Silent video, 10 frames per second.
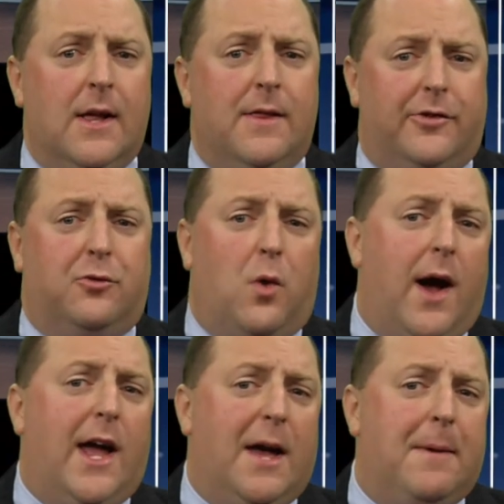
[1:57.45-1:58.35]
This is
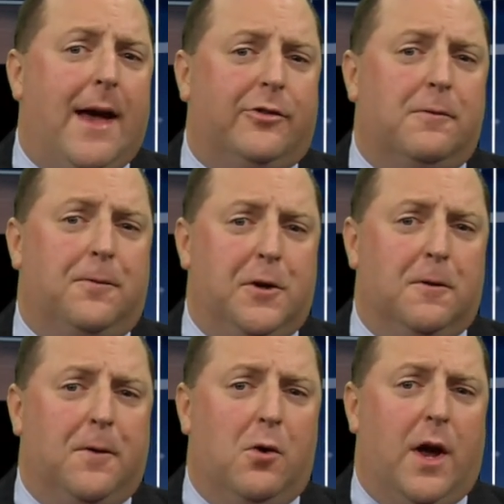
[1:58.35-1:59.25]
why I'm asking for your
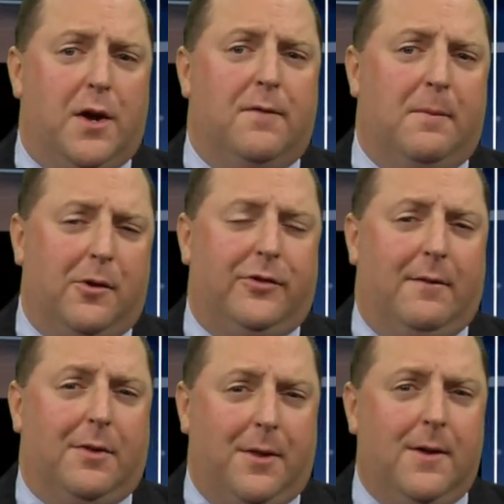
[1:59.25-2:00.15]
vote on November 7th.
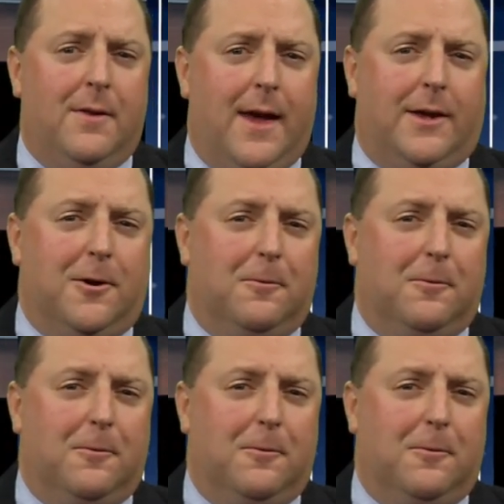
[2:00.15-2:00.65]
Thank you.